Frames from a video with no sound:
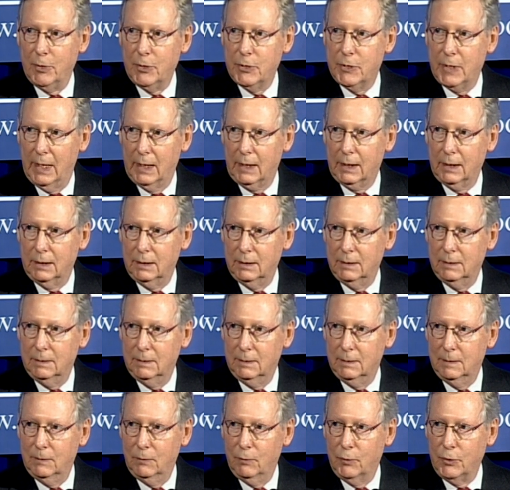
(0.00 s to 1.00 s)
November
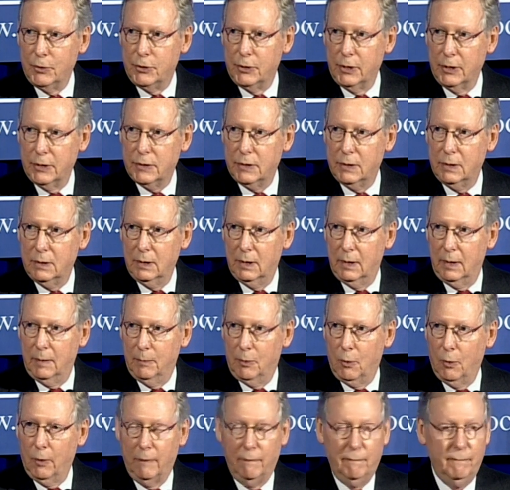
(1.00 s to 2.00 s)
2nd was just
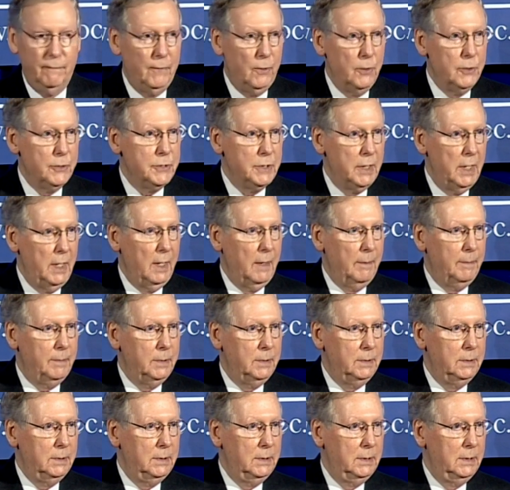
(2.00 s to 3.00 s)
an important first
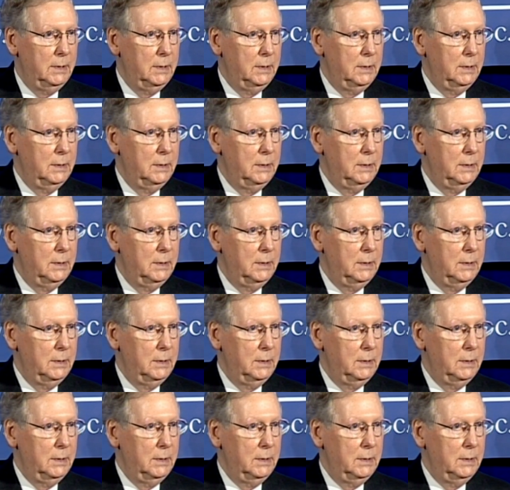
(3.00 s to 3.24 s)
step.